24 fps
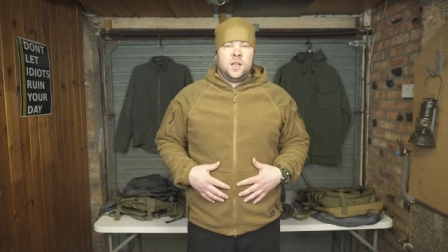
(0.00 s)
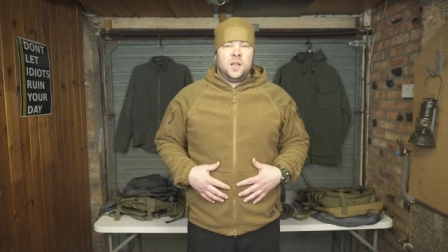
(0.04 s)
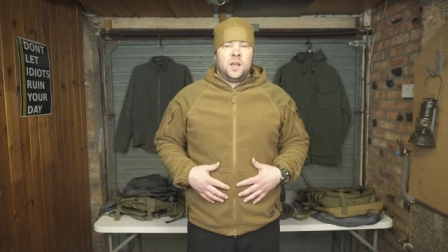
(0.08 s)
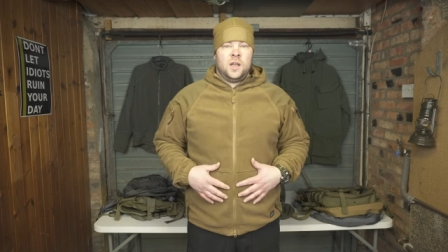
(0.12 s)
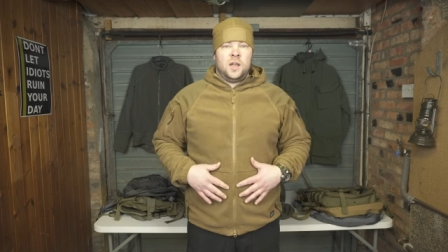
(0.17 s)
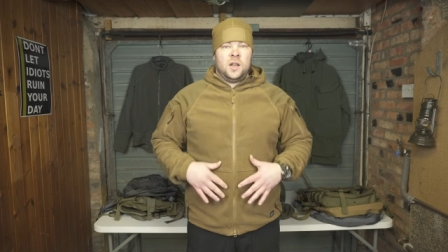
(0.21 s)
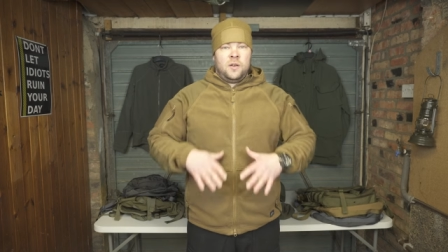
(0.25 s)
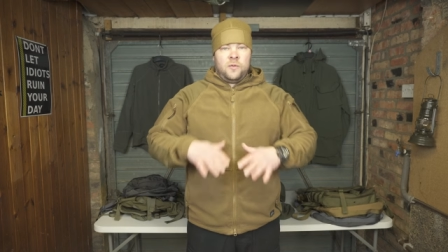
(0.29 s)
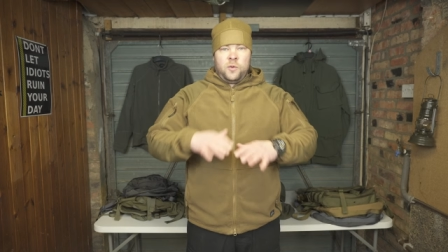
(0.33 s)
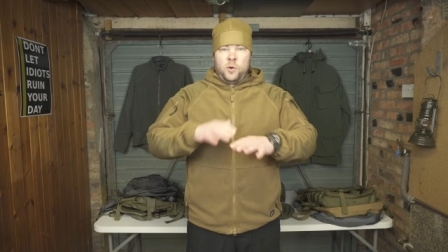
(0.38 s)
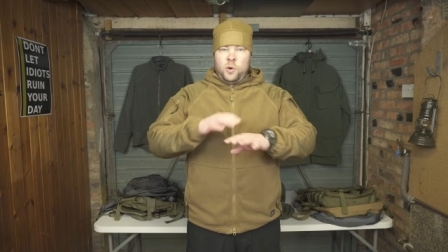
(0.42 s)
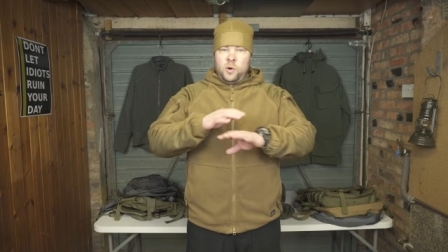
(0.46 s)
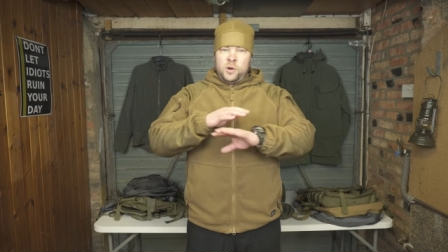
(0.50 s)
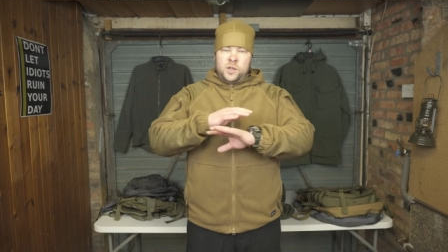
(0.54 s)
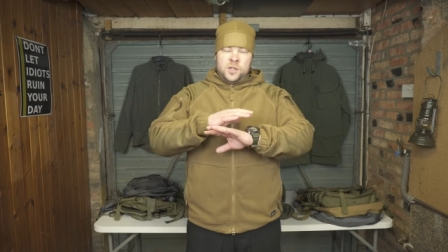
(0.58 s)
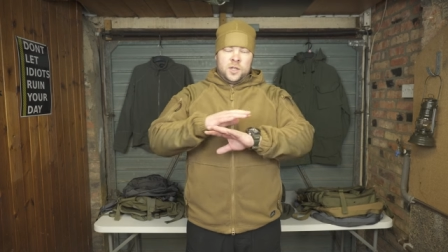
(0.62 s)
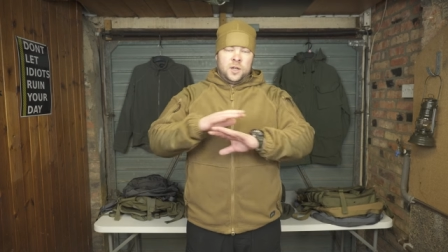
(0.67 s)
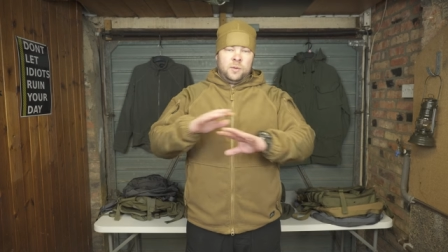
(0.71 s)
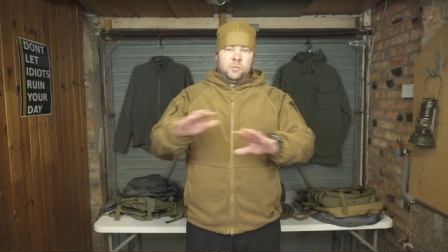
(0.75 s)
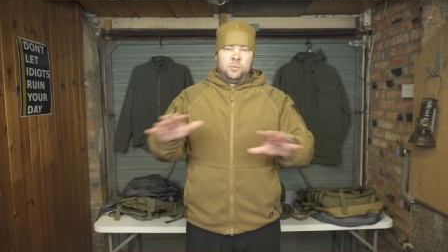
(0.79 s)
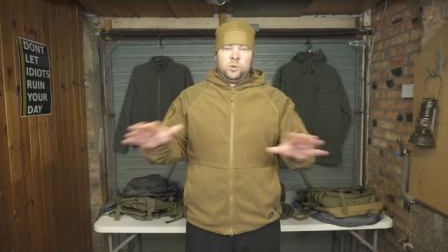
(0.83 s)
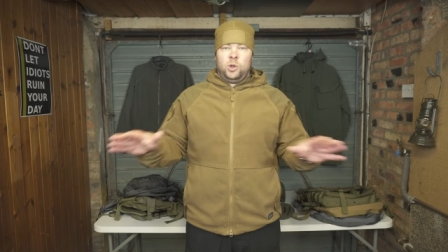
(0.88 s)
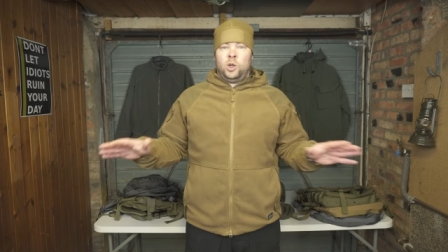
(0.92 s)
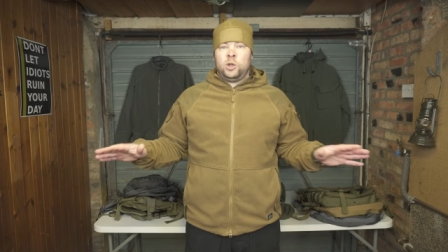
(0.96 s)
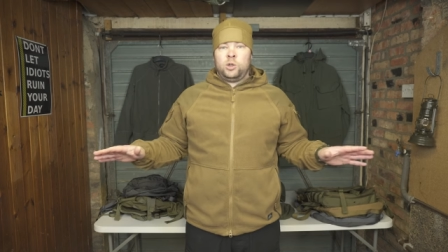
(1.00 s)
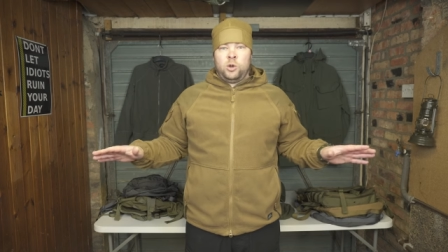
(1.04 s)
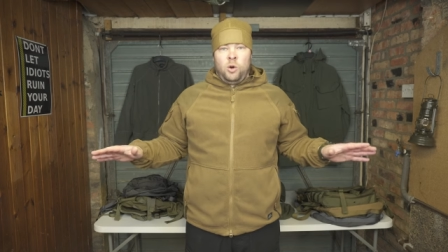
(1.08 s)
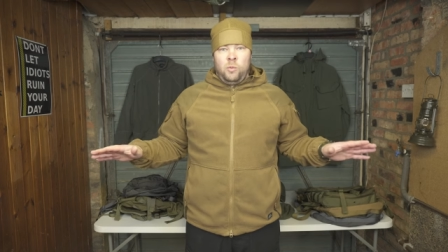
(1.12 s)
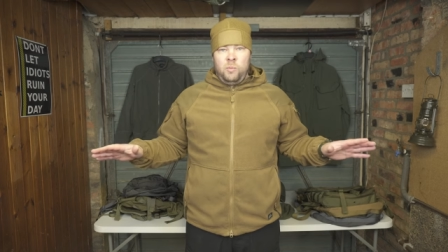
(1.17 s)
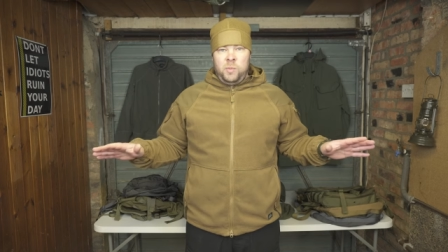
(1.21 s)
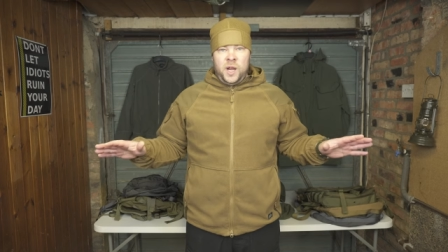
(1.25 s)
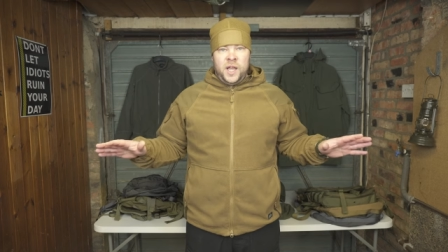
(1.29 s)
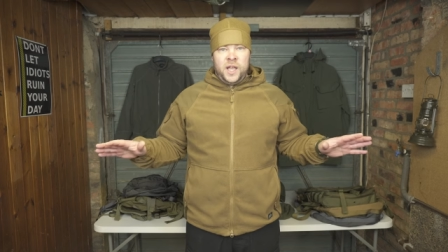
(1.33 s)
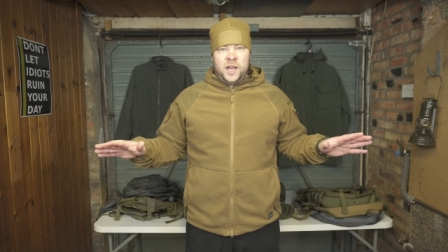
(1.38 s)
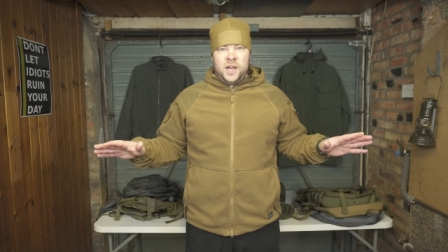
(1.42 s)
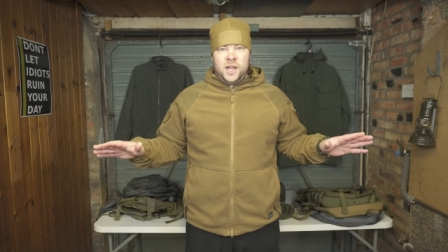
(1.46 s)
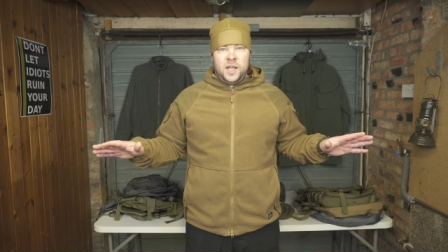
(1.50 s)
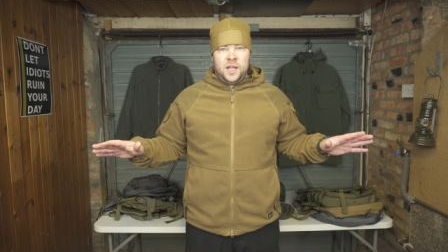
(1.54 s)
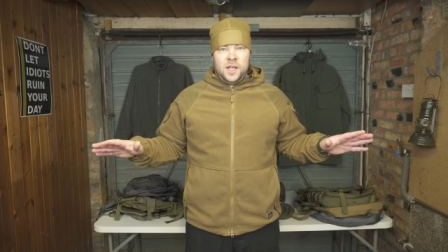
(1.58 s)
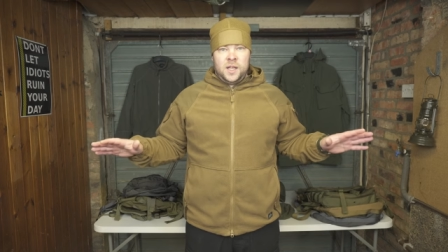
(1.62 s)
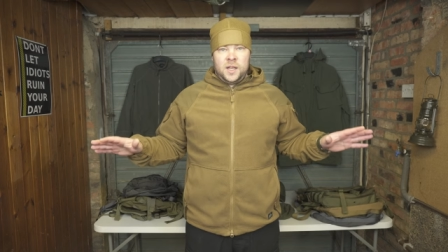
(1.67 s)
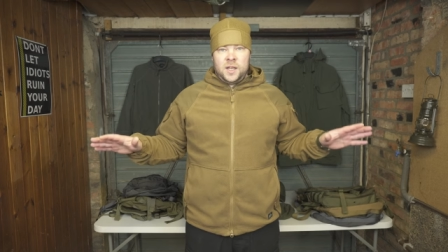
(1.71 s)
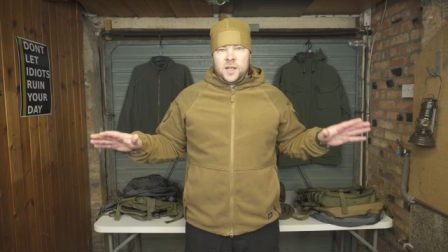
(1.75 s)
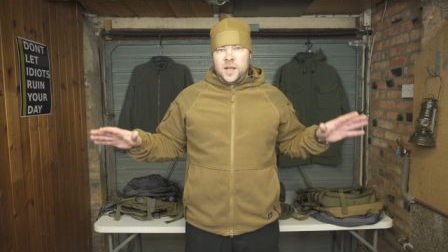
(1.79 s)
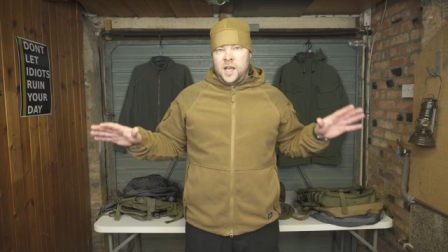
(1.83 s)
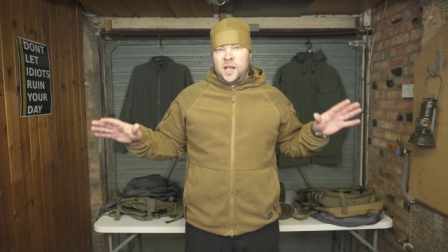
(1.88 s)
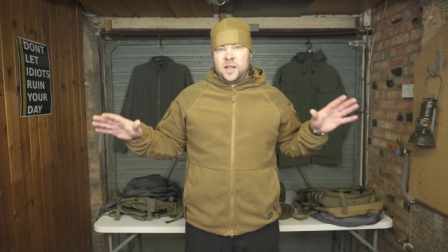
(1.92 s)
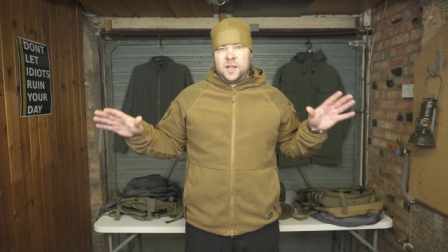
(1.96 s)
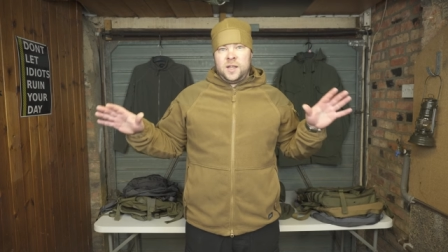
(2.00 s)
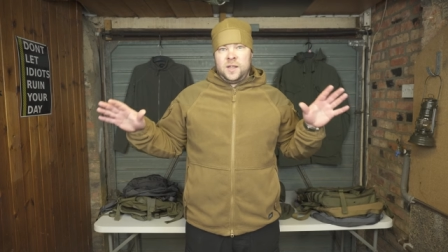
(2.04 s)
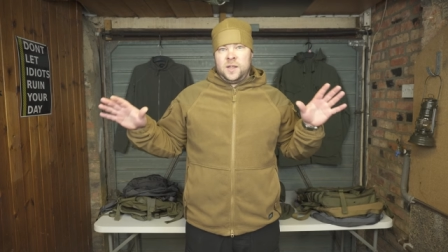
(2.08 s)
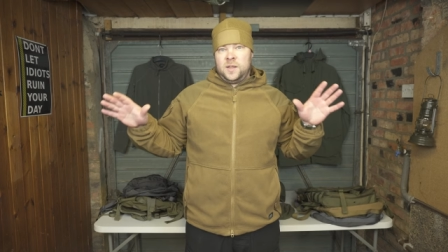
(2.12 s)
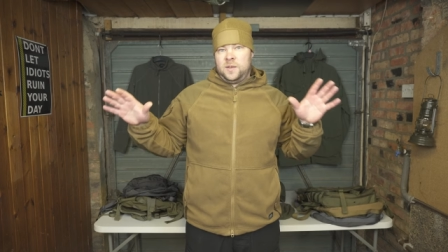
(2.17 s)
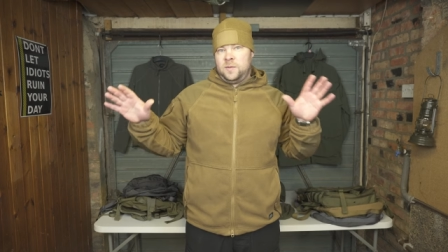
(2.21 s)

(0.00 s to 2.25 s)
And of course, I'm not complaining that